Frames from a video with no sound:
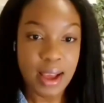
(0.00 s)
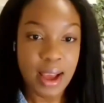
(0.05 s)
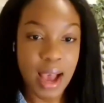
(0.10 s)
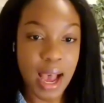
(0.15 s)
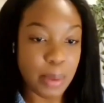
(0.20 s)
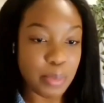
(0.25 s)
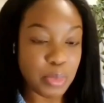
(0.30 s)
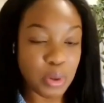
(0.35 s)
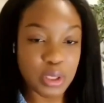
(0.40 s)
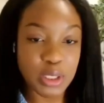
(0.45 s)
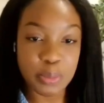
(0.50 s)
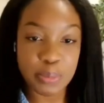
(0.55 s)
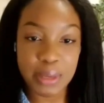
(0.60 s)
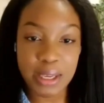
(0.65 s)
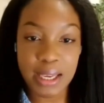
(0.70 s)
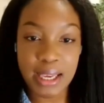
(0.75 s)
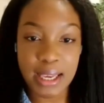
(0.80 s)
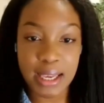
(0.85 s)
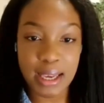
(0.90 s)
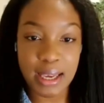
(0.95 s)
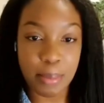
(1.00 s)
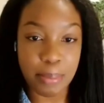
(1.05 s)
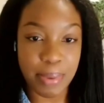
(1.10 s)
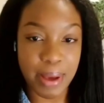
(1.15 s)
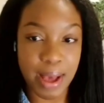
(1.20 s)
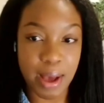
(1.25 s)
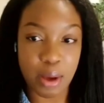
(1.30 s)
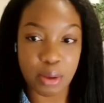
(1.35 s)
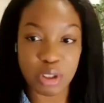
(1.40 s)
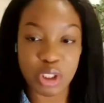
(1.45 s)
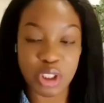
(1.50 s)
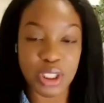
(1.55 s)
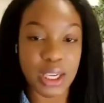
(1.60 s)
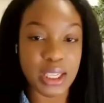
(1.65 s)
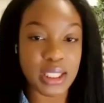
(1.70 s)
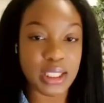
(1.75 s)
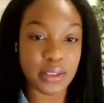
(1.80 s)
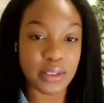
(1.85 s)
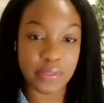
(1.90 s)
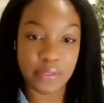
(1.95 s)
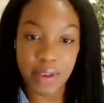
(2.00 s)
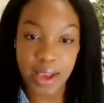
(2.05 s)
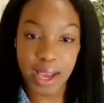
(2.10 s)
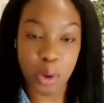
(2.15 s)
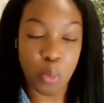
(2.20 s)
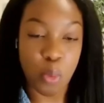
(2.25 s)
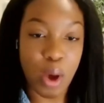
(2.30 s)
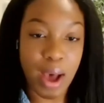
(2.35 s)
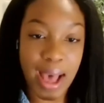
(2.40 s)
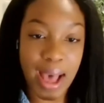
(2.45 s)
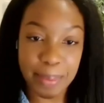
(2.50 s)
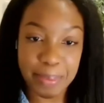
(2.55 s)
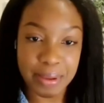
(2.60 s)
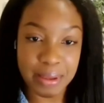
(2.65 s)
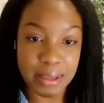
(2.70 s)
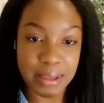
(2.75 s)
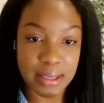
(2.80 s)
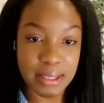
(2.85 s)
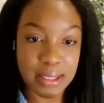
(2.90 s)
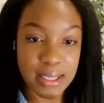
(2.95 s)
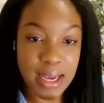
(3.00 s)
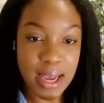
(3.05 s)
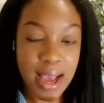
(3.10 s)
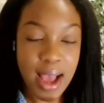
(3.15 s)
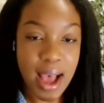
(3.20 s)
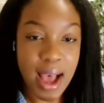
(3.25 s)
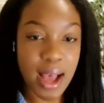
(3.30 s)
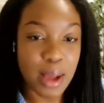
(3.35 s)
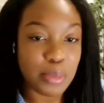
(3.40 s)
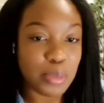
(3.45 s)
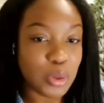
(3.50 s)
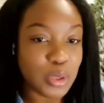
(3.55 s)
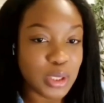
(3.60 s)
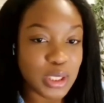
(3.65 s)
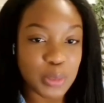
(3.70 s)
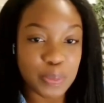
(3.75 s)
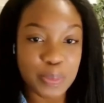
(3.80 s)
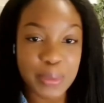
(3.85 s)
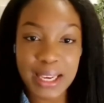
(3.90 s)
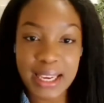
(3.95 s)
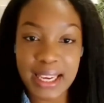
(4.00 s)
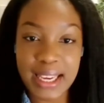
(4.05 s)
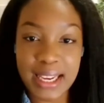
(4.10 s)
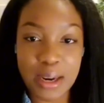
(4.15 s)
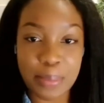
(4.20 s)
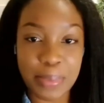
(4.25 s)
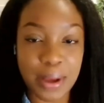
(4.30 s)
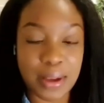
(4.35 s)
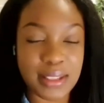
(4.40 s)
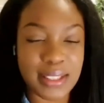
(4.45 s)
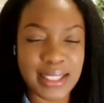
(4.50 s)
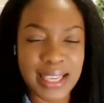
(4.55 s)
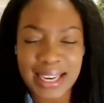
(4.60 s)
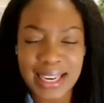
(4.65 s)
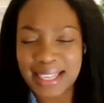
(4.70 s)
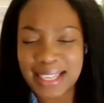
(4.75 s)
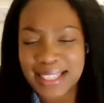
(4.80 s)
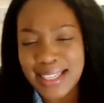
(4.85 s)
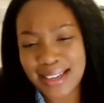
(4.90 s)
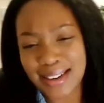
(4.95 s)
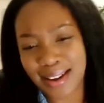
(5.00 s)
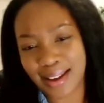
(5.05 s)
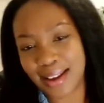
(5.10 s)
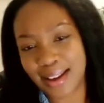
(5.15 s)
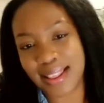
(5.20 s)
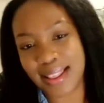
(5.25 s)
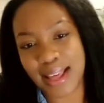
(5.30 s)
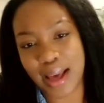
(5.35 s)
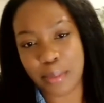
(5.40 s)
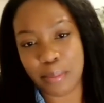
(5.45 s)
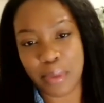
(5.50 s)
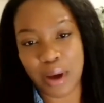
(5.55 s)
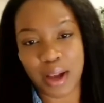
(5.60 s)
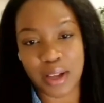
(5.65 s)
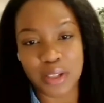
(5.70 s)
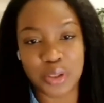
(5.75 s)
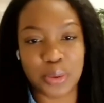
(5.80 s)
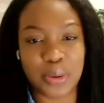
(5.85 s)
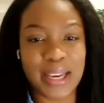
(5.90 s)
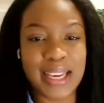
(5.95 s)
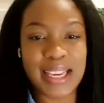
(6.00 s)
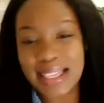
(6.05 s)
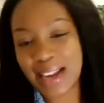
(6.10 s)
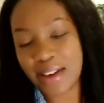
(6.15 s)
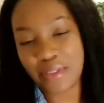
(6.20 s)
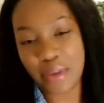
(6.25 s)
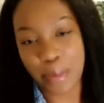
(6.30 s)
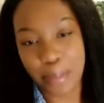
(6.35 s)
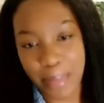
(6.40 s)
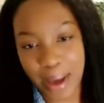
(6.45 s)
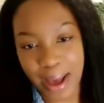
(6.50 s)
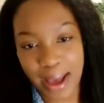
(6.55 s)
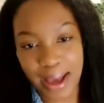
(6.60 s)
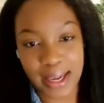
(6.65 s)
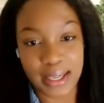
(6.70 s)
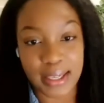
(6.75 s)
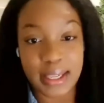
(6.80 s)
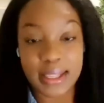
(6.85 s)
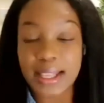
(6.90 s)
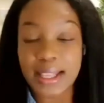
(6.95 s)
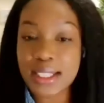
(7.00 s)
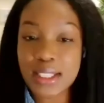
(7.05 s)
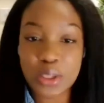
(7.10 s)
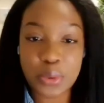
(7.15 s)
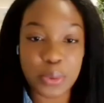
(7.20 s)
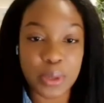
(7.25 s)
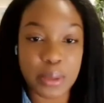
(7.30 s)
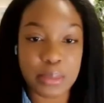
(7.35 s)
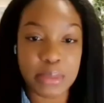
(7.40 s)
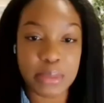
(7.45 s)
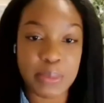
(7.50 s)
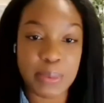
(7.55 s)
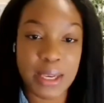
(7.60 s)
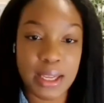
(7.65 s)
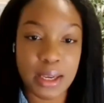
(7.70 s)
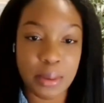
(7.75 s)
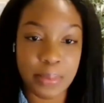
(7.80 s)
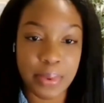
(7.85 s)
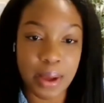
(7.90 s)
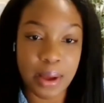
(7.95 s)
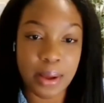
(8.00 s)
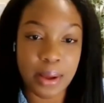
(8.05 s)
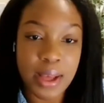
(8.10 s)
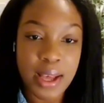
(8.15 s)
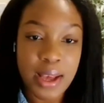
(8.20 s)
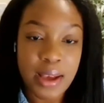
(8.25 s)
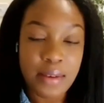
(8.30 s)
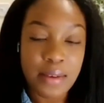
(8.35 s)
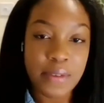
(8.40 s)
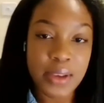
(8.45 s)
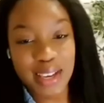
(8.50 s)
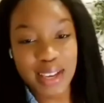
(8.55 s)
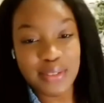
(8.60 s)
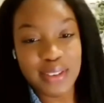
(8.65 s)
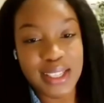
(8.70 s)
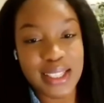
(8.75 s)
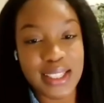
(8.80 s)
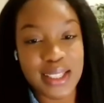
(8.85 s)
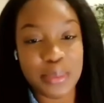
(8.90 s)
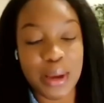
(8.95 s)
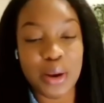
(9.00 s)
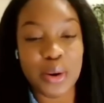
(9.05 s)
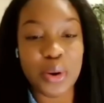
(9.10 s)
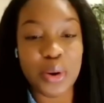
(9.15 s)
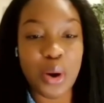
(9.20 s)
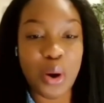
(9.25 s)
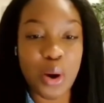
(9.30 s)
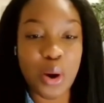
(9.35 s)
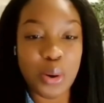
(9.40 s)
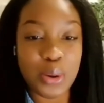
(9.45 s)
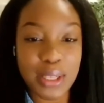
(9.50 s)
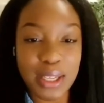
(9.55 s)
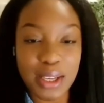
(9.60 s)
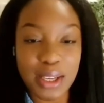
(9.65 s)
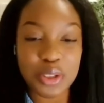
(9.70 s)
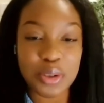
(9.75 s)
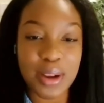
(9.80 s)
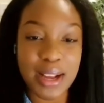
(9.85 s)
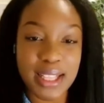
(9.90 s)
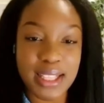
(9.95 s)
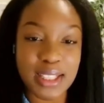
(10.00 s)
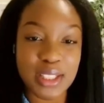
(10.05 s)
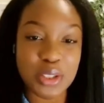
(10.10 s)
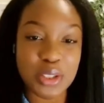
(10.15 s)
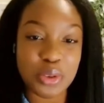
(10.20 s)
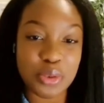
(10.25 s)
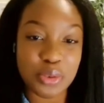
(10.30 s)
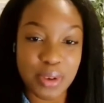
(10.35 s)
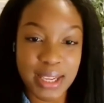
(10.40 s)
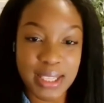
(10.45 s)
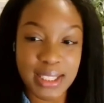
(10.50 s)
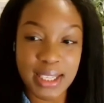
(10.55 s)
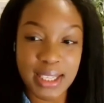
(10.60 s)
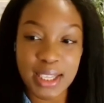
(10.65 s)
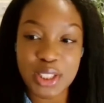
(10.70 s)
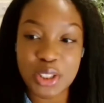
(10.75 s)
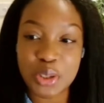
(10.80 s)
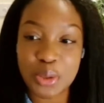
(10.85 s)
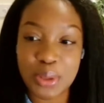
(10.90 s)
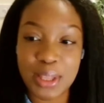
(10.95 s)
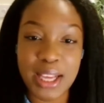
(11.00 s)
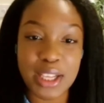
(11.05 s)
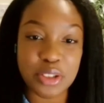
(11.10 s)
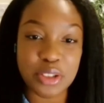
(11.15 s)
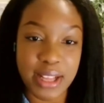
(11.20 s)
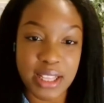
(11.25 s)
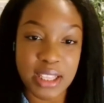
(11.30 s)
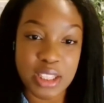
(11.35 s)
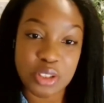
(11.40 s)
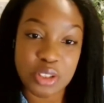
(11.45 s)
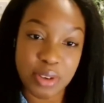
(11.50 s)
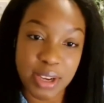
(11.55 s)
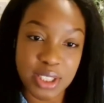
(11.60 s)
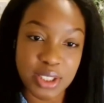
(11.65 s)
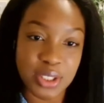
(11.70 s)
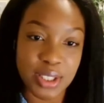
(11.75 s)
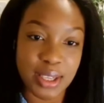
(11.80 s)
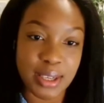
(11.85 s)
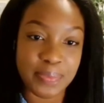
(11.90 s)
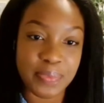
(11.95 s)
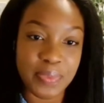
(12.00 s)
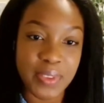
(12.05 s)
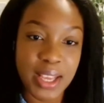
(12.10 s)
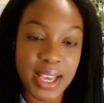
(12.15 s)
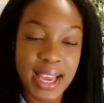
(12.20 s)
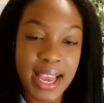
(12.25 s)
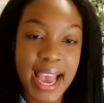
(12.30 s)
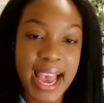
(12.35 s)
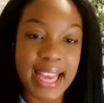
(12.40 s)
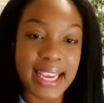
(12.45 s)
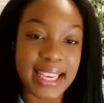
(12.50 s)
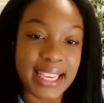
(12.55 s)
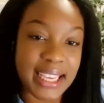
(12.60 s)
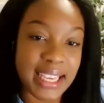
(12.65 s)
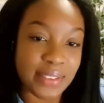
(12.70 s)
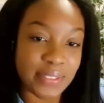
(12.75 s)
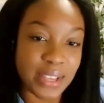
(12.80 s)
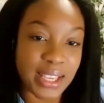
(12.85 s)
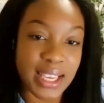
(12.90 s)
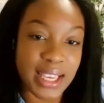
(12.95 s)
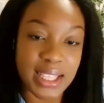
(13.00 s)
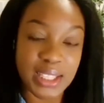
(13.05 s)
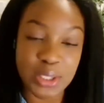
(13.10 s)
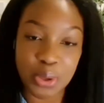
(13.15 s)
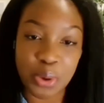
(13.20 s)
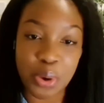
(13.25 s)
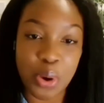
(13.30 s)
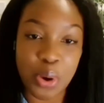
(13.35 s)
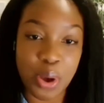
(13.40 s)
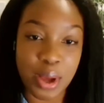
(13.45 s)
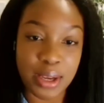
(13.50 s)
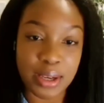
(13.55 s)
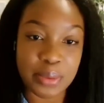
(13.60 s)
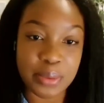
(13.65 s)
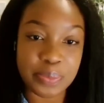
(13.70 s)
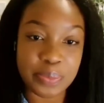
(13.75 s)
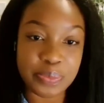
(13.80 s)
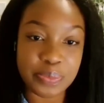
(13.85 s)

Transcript: I'm not speaking about justifying what happened. I'm not speaking about saying it didn't hurt that much or it never mind. That's not what I'm speaking about. Forgiveness is about not holding a transgressor to their transgression and giving it to God.